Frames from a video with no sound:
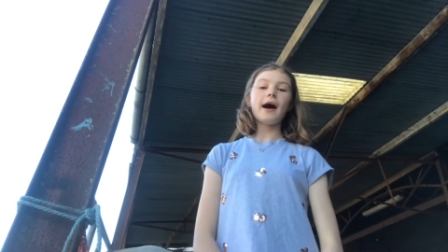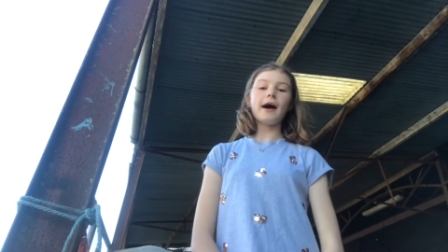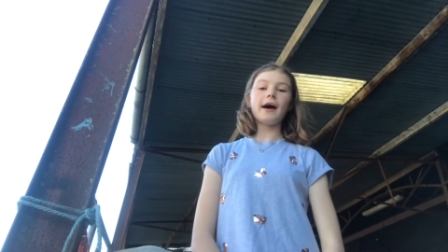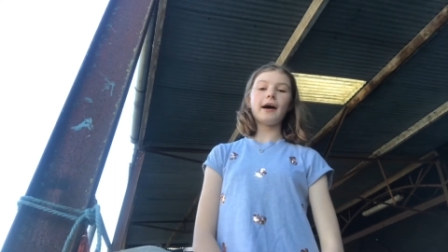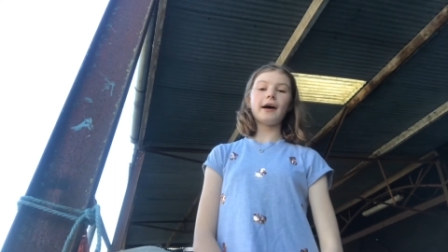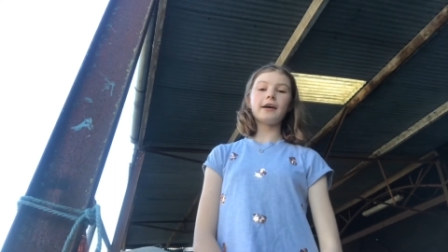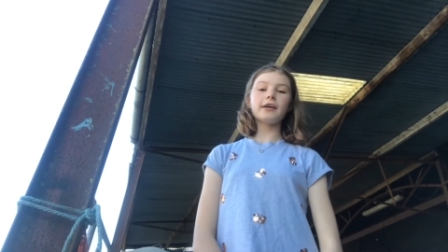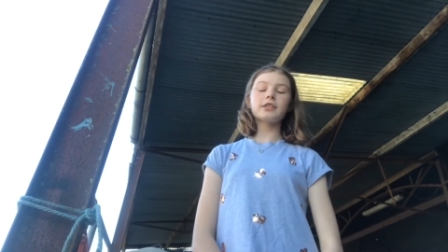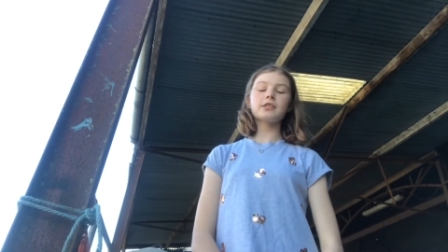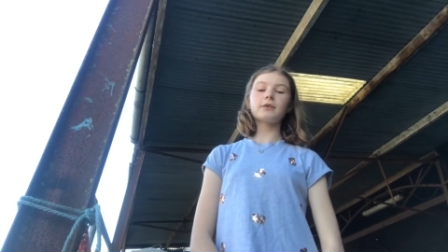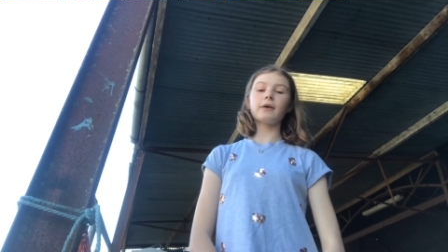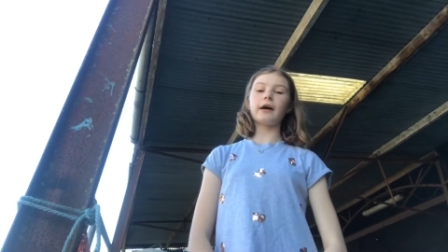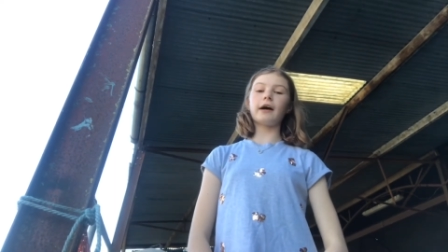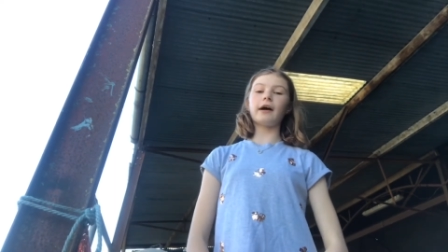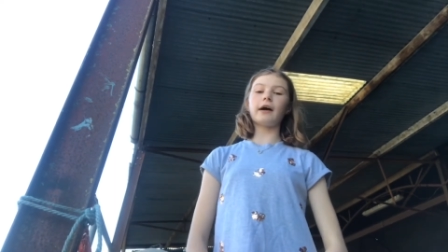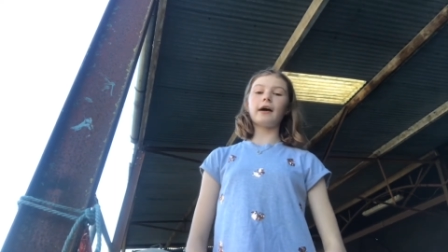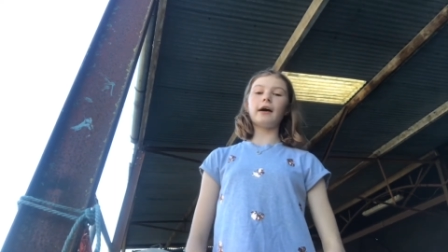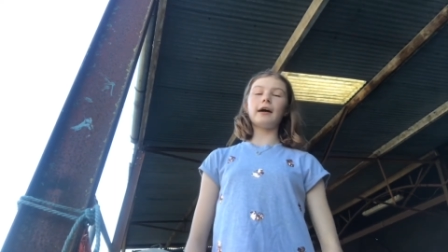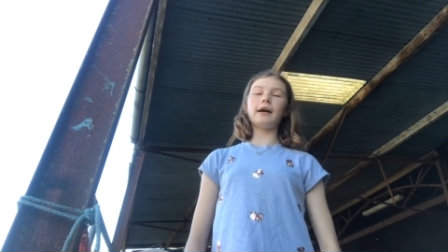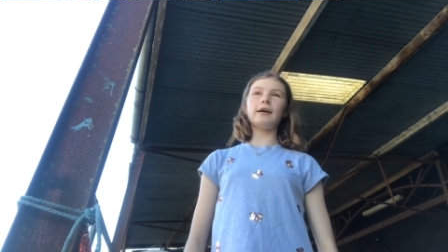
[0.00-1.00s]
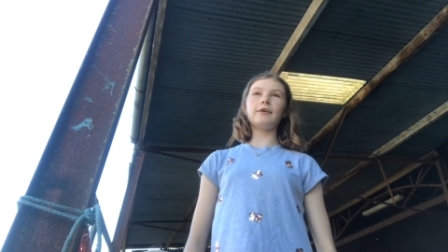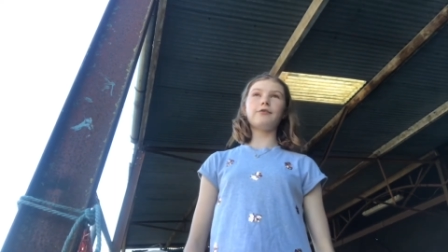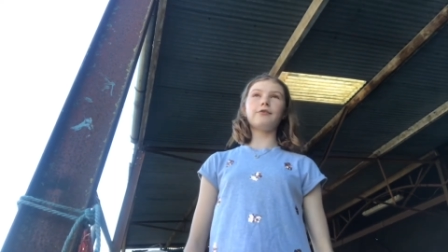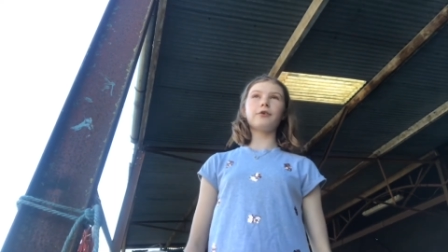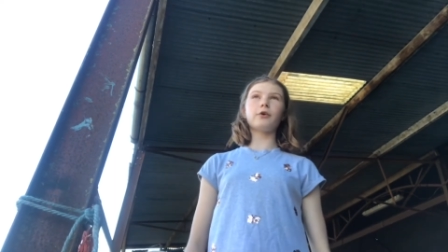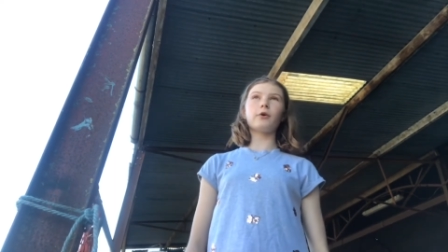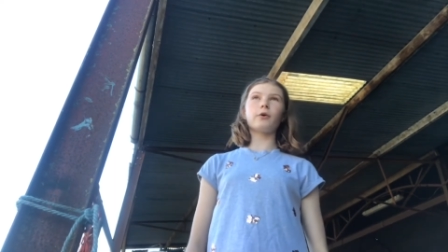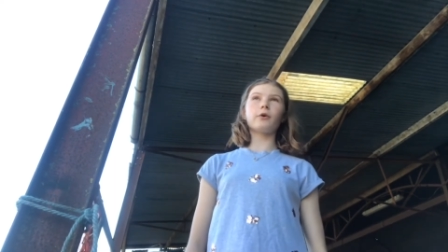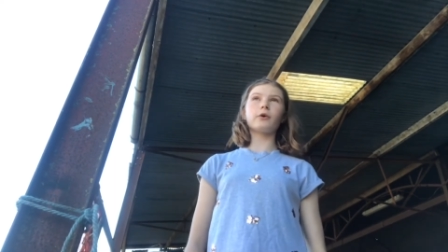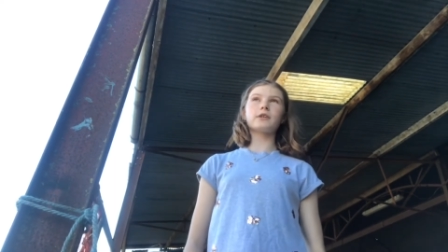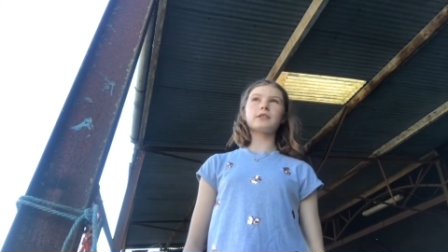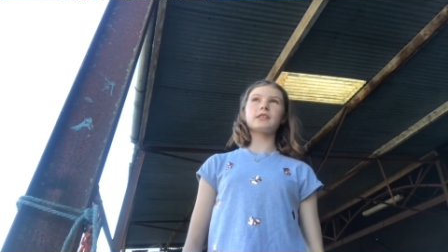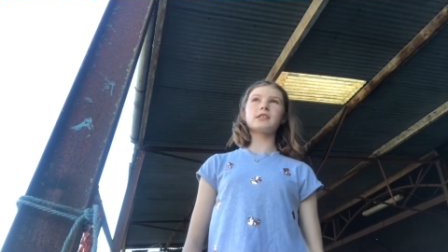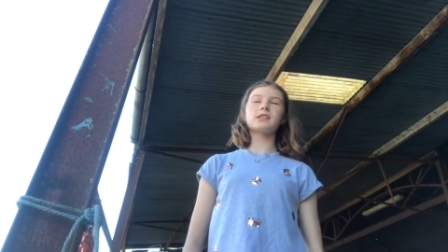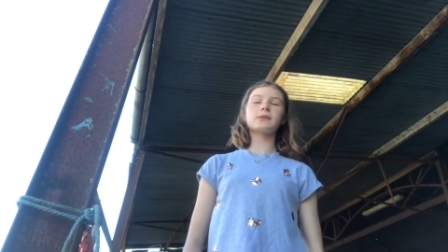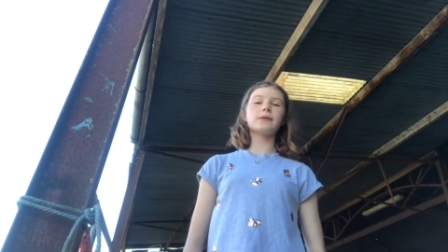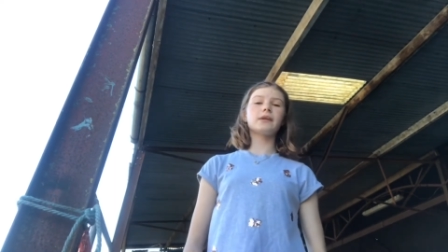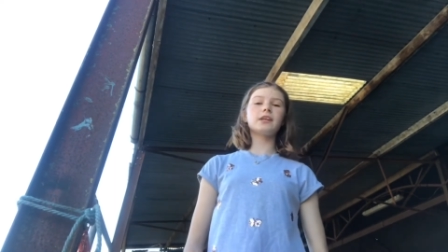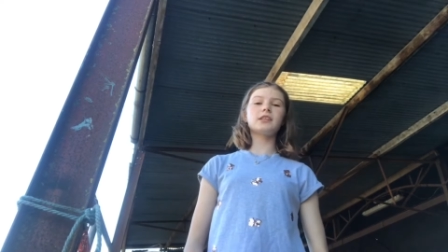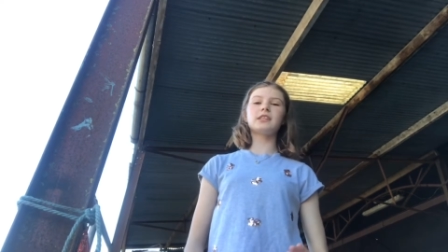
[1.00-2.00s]
Uh, so if your horse has
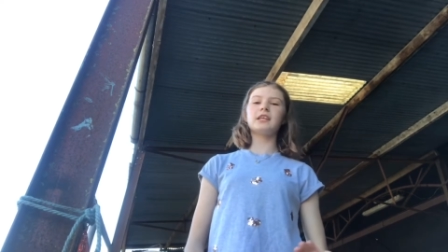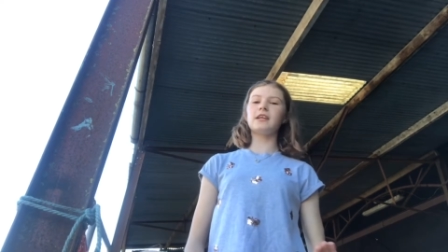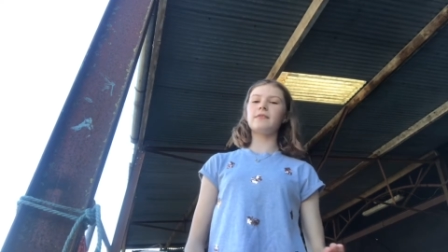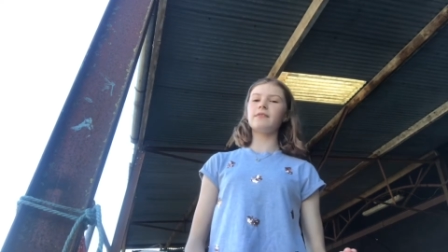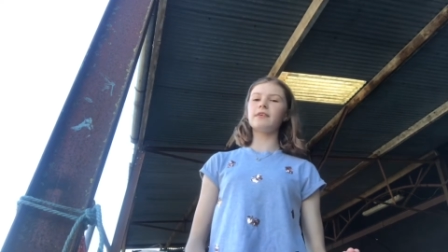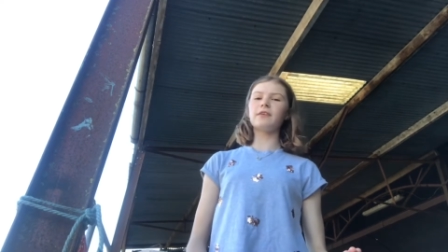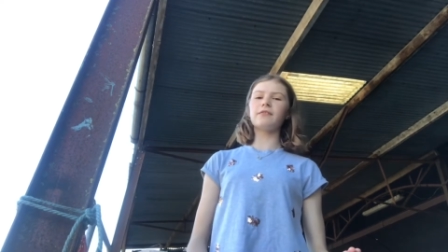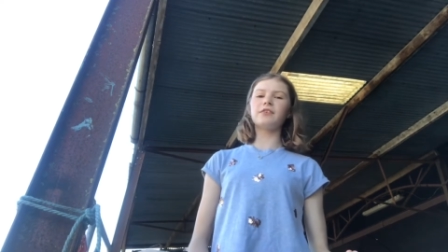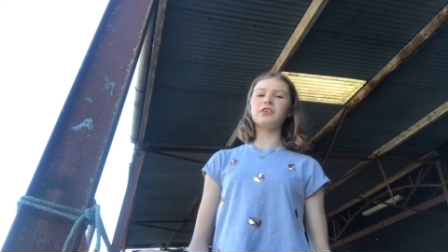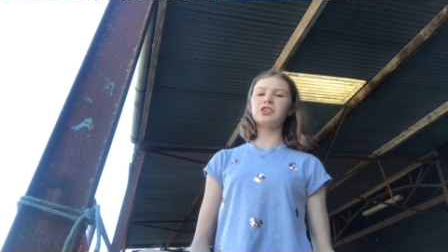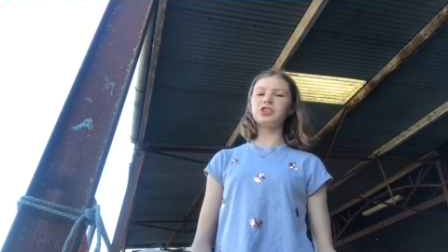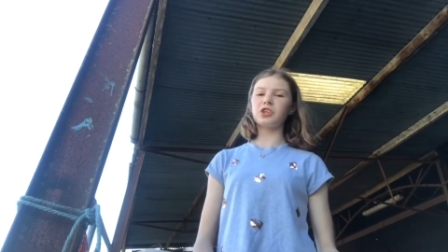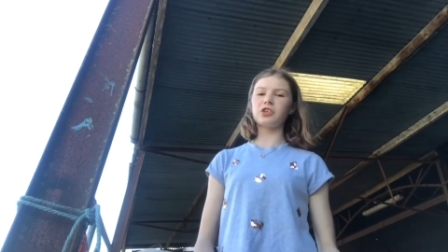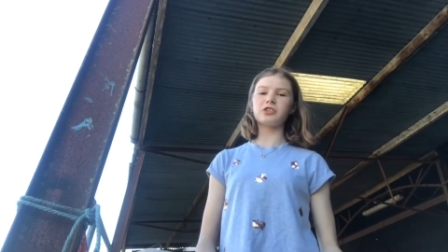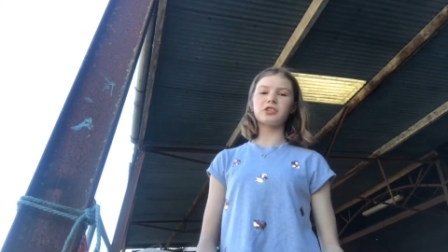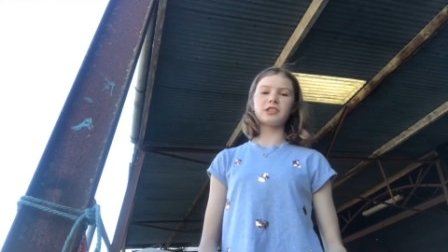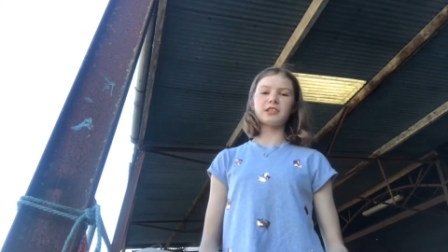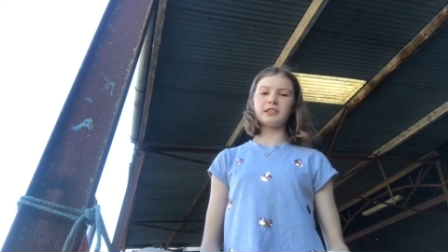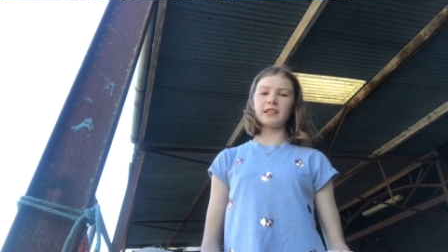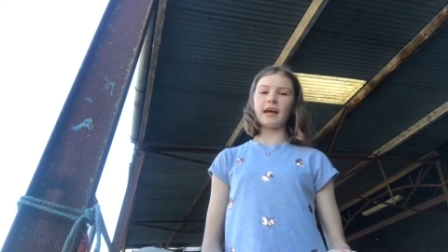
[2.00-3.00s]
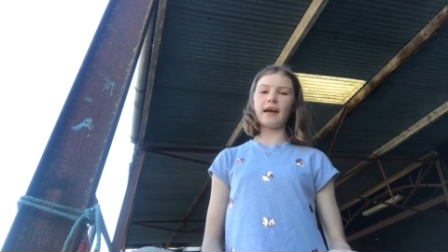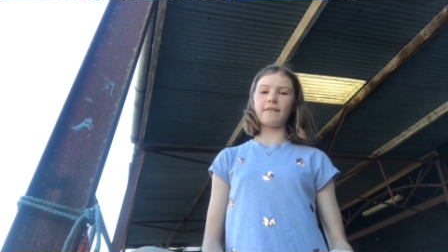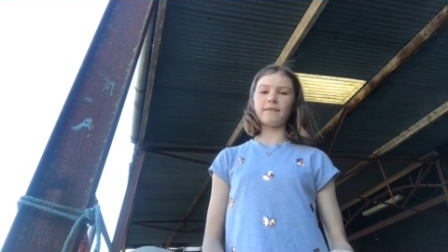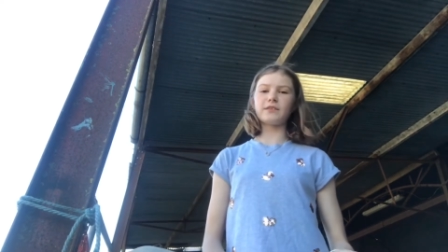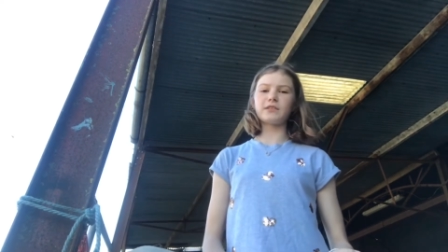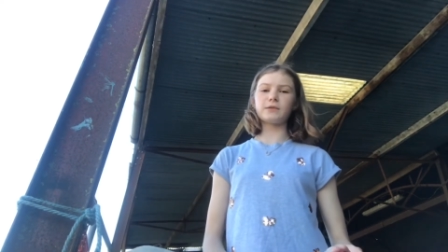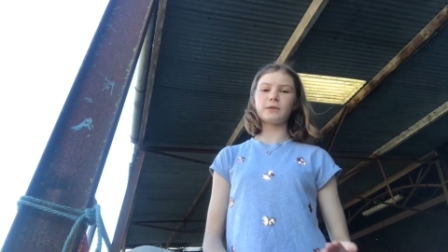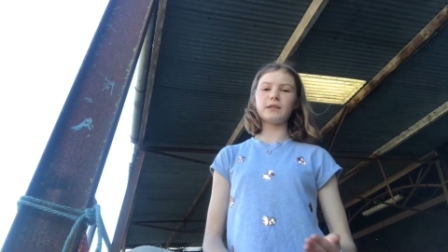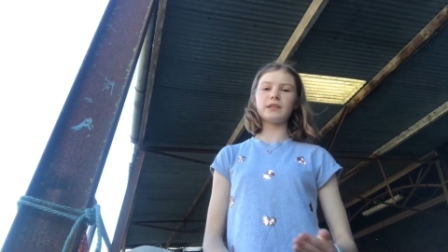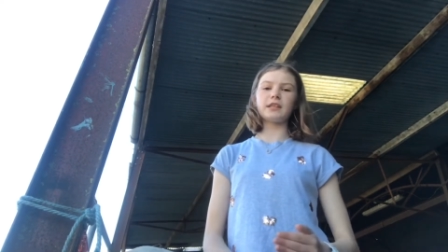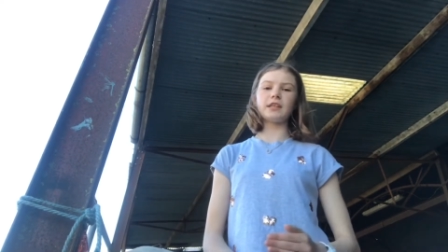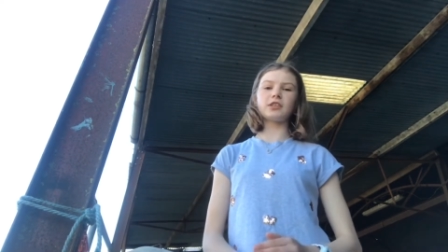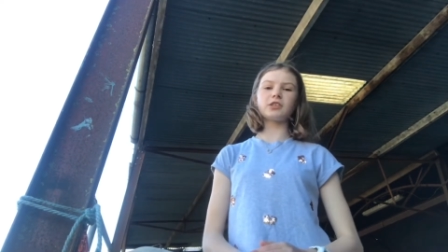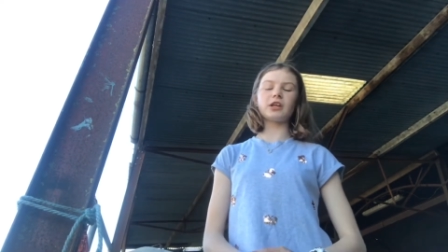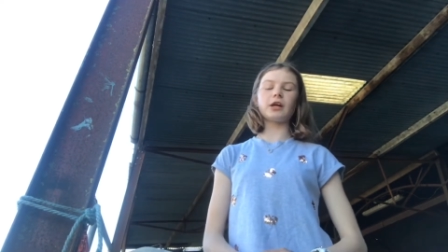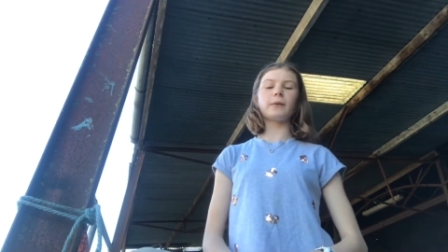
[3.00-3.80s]
sweet itch, even if it doesn't have sweet itch,